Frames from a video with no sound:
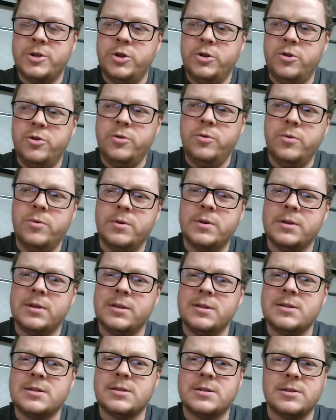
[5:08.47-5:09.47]
too
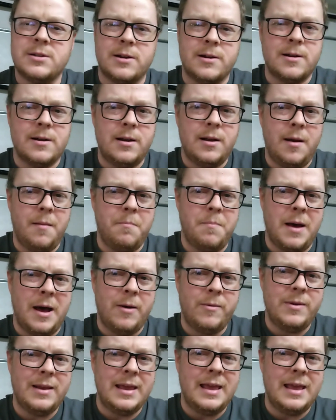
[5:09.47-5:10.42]
concerned about